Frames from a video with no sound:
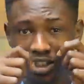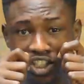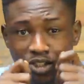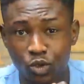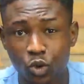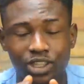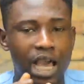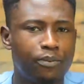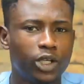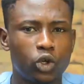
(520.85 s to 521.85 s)
she took
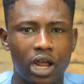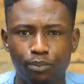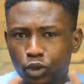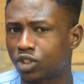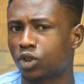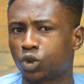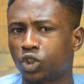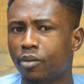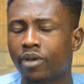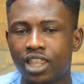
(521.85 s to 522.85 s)
their picture and put it on
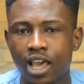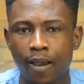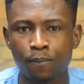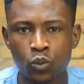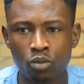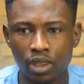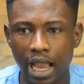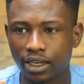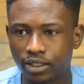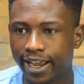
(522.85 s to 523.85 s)
social media
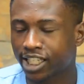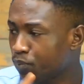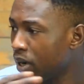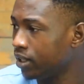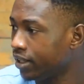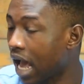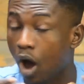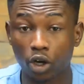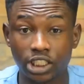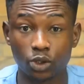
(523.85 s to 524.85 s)
and explain their
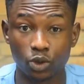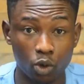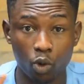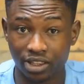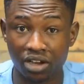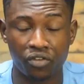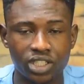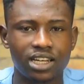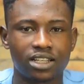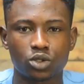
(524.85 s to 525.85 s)
ordeal, you know, what they are
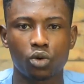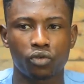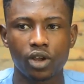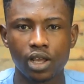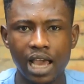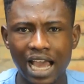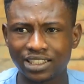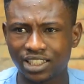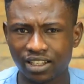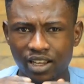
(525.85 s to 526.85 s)
facing and stuff.
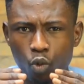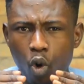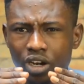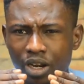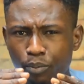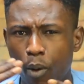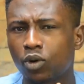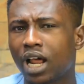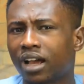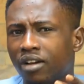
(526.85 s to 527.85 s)
And one
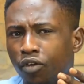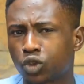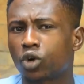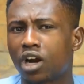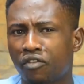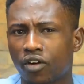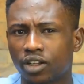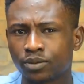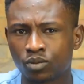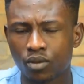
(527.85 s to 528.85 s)
popular photographer,
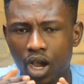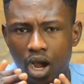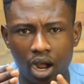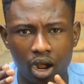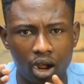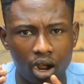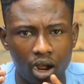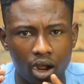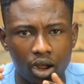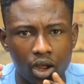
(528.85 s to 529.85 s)

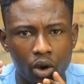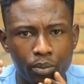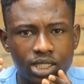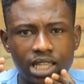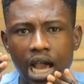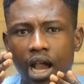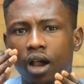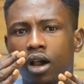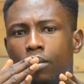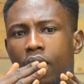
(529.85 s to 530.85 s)
Mr.